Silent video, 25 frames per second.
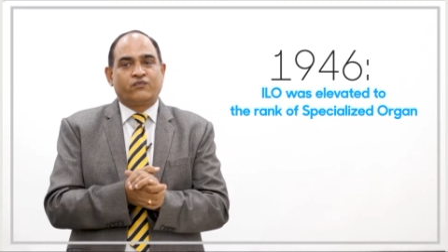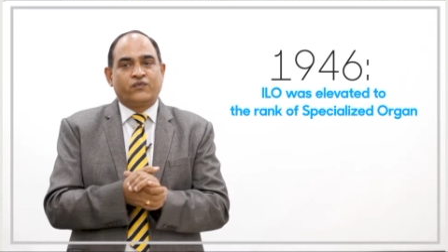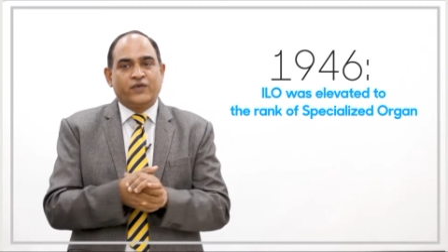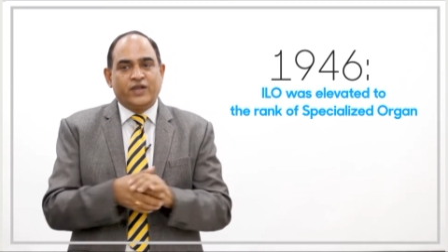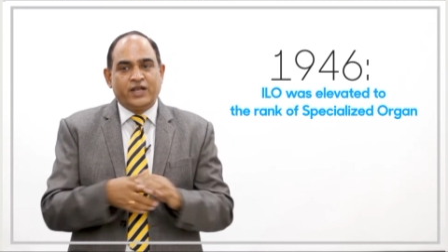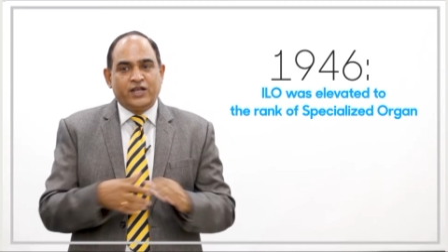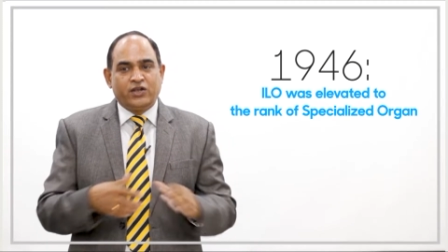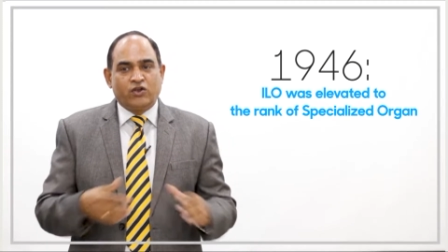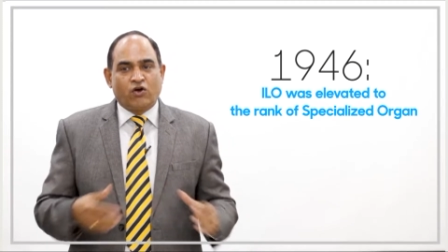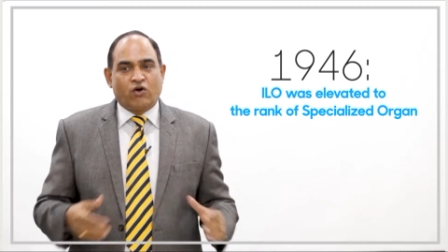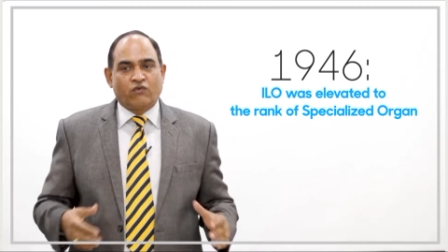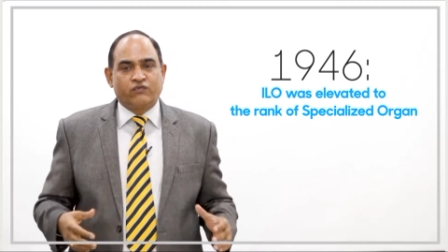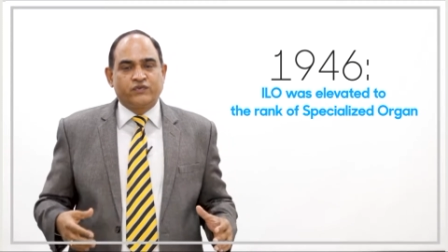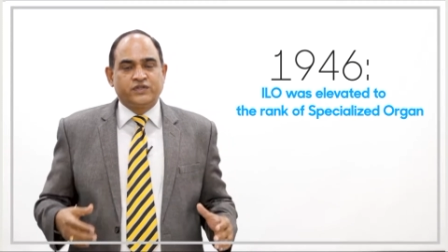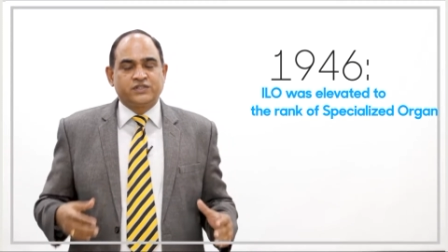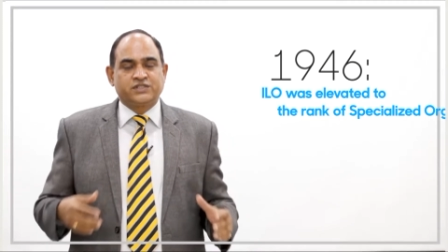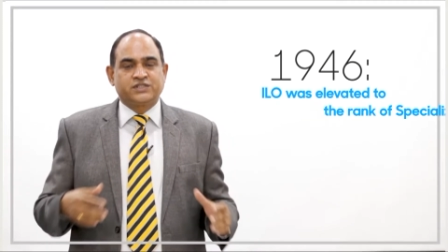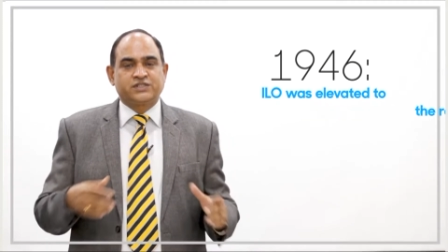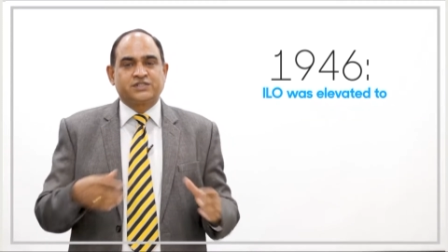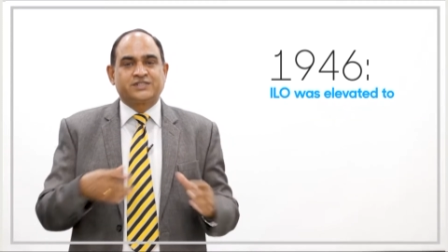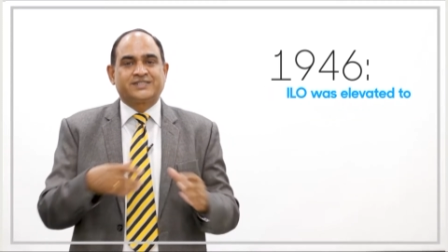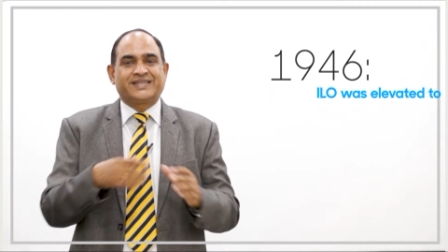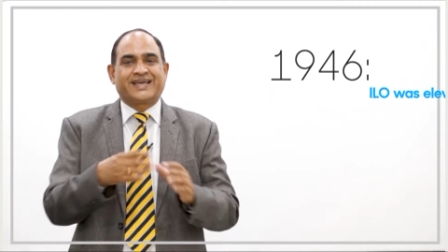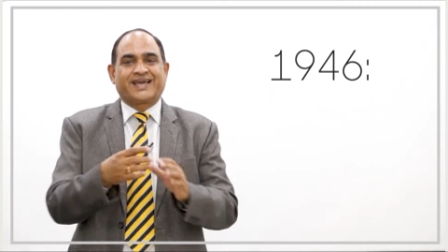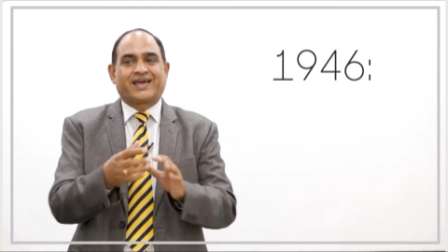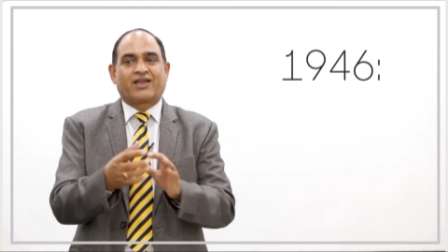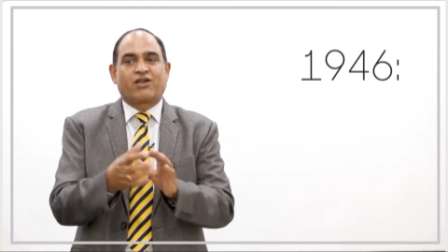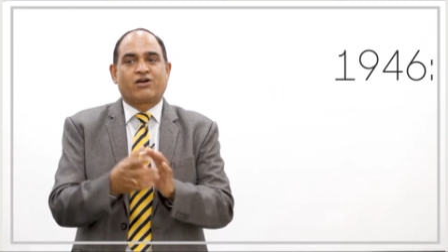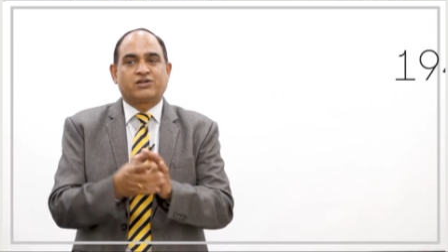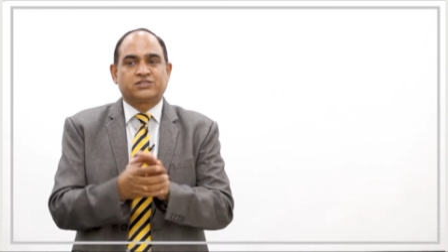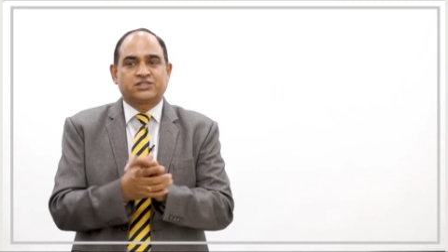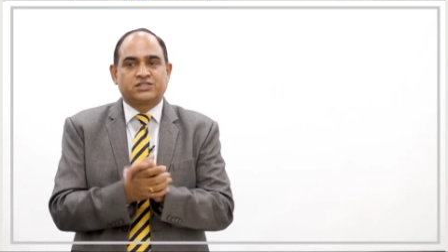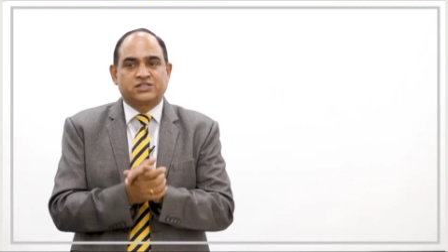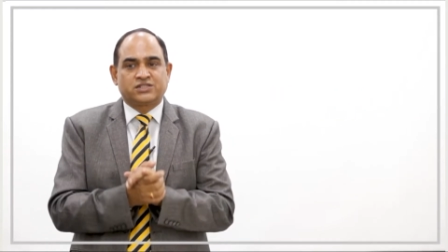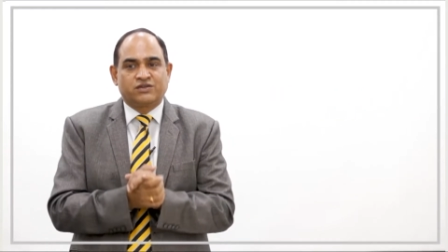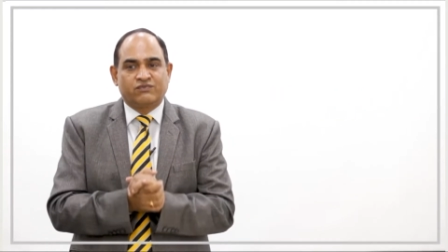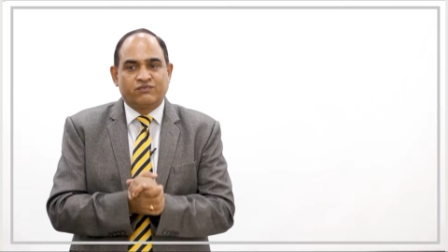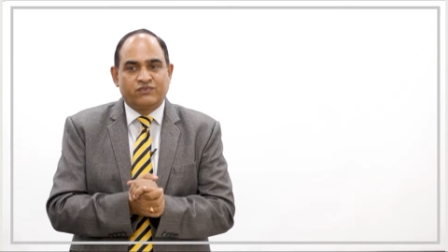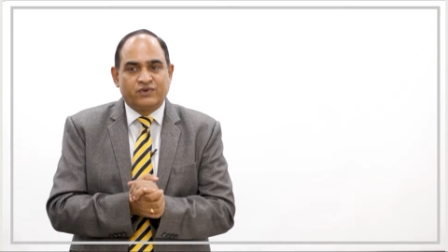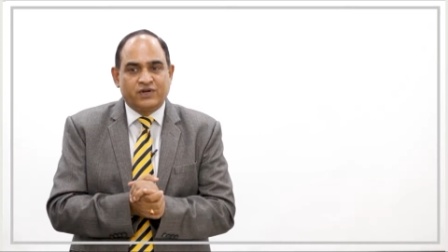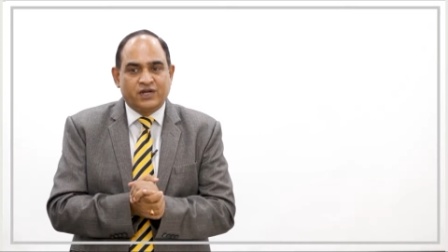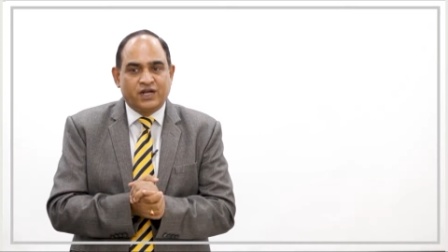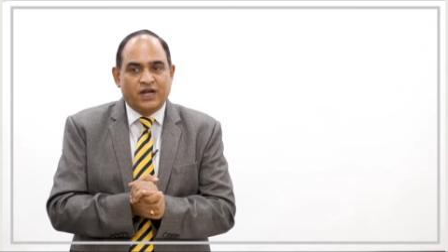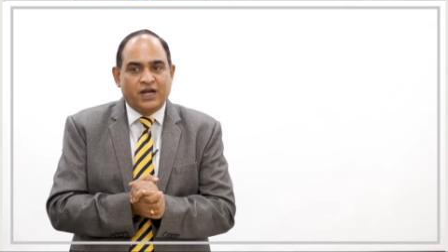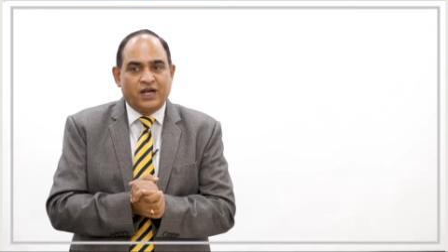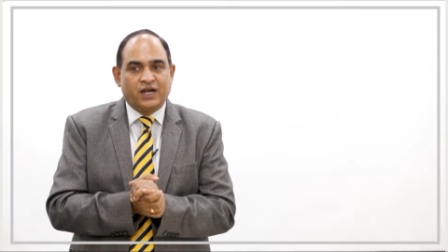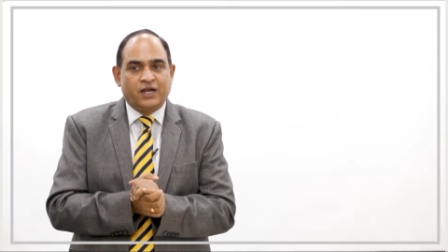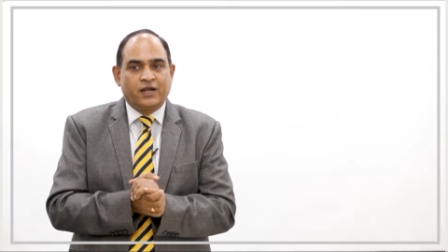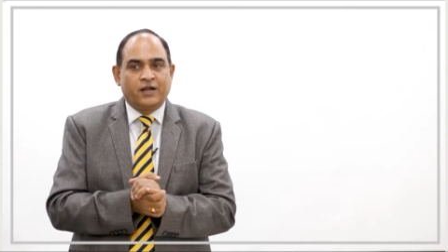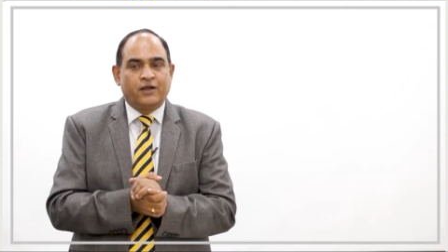field offices across the
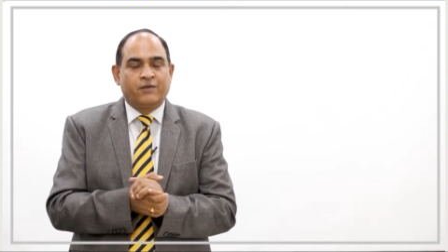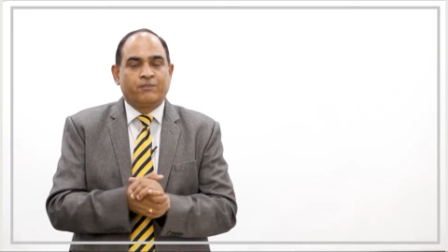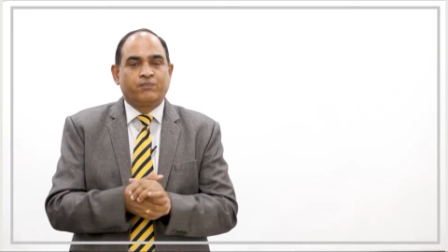world.